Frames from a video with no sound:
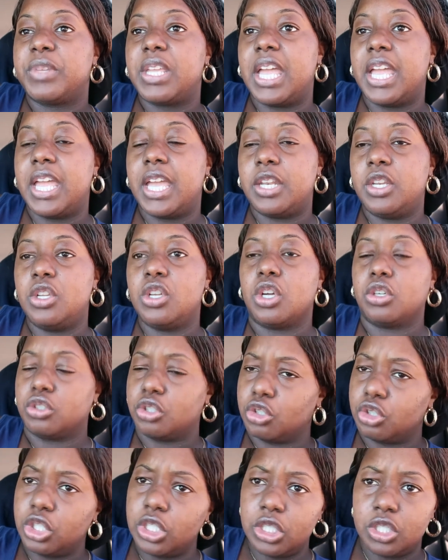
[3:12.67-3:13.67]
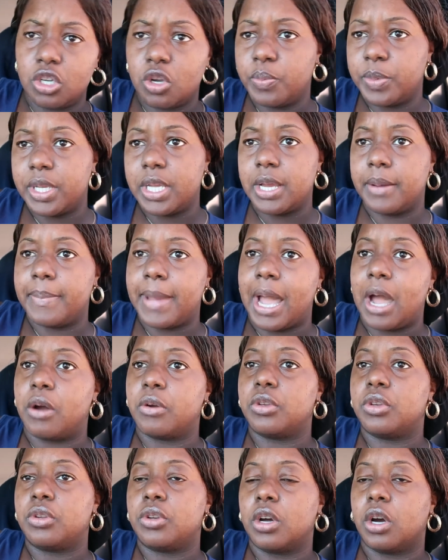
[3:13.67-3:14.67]
And, you know, so she told me come
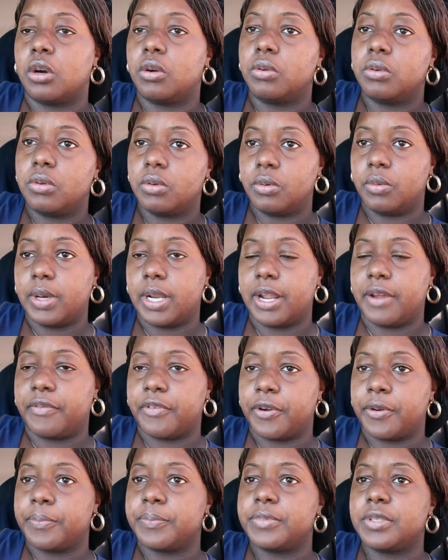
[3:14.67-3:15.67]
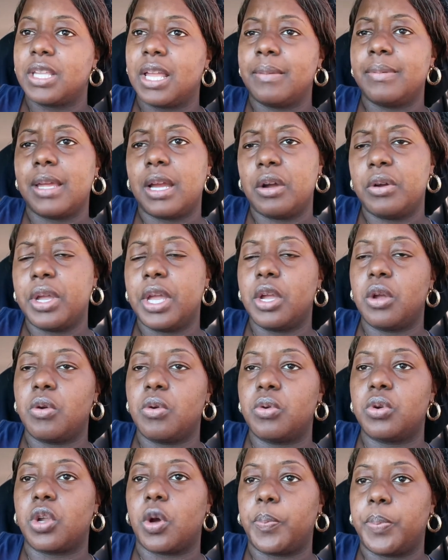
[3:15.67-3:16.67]
out, you know, whatever. So I'm like, okay,
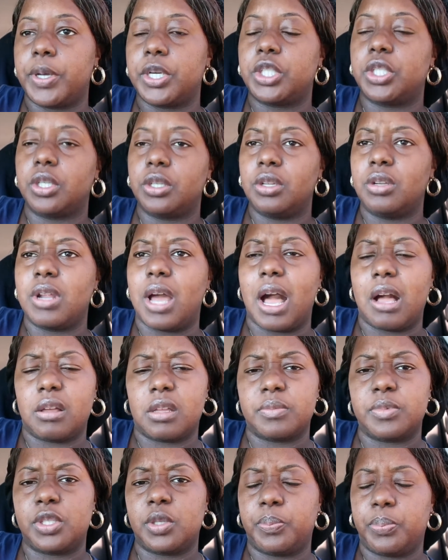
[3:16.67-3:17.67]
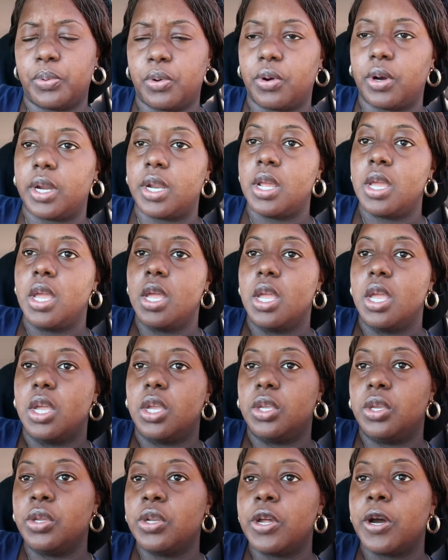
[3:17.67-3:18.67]
cool, no pressure. You know, I'll come support,
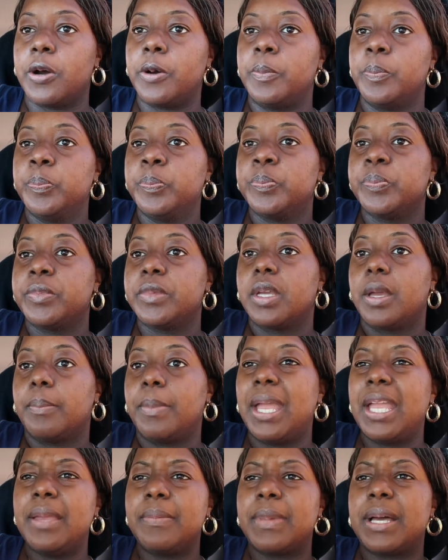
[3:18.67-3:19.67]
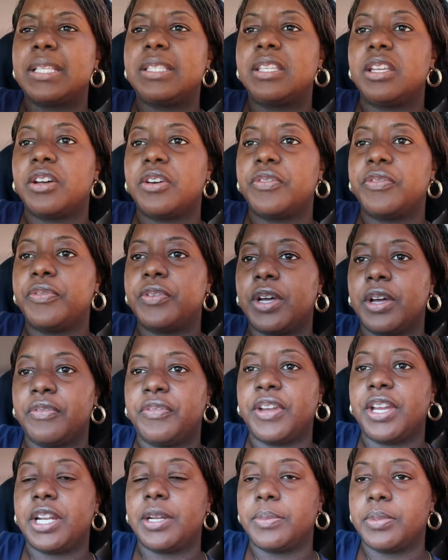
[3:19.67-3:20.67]
you know, making myself
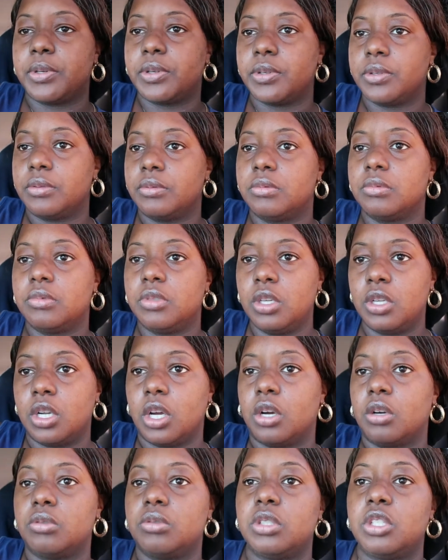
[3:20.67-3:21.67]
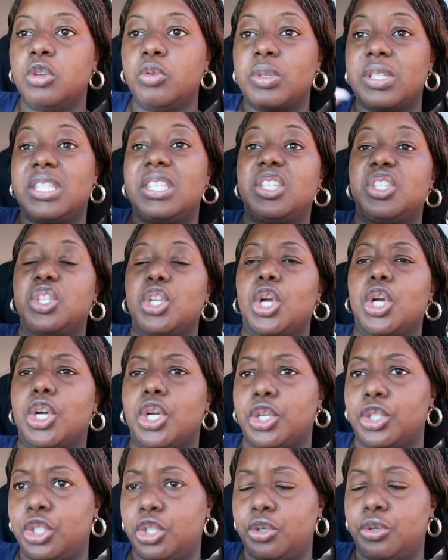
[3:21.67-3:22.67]
available, you know, to assist
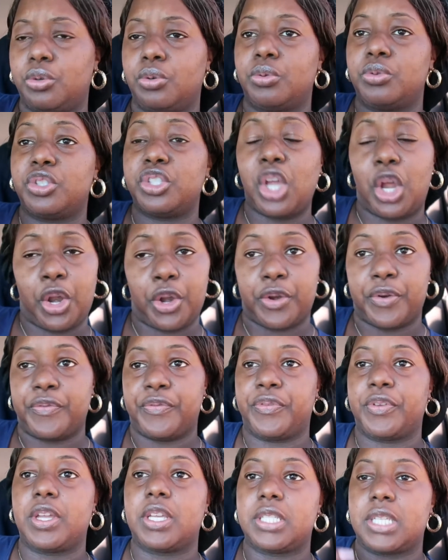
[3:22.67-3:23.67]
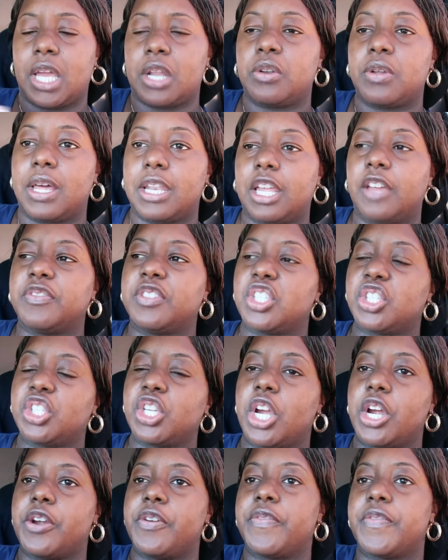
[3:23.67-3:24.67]
her to serve, because y'all know I love to
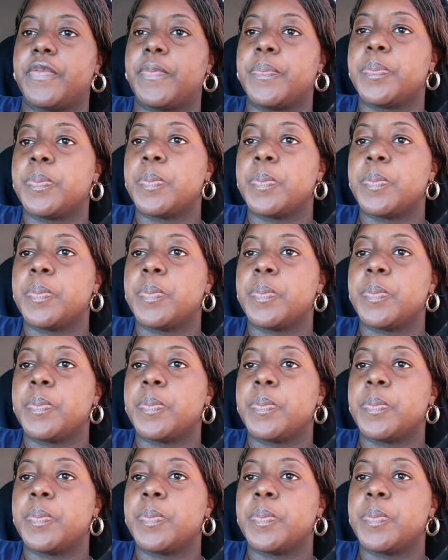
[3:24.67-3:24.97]
serve.